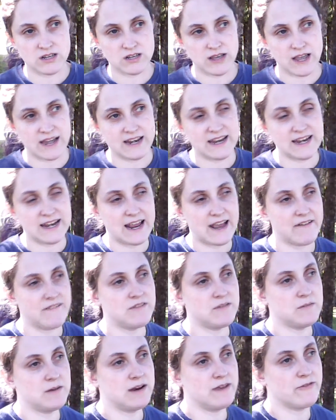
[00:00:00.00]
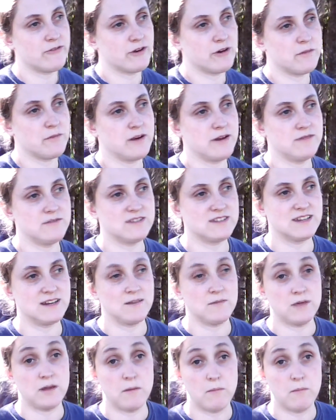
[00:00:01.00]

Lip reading: I didn't have the money for it, but I was going to be a